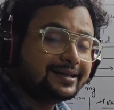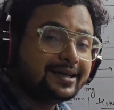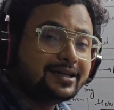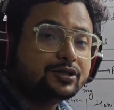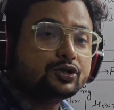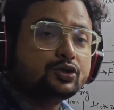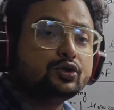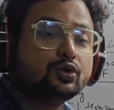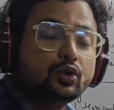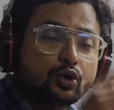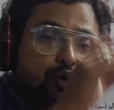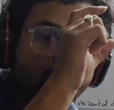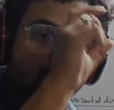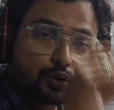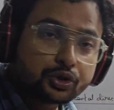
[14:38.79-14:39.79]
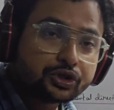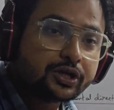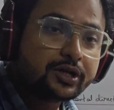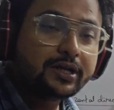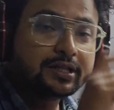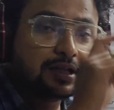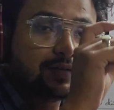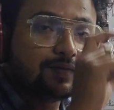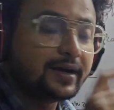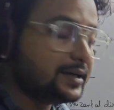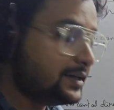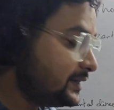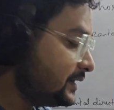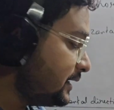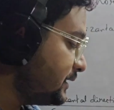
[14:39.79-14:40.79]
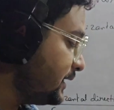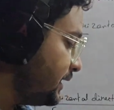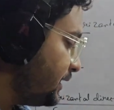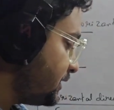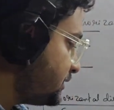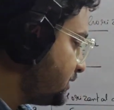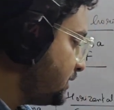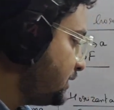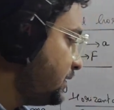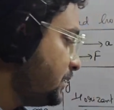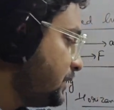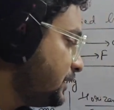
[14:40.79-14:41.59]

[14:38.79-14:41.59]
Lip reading: There is no motion in the vertical direction.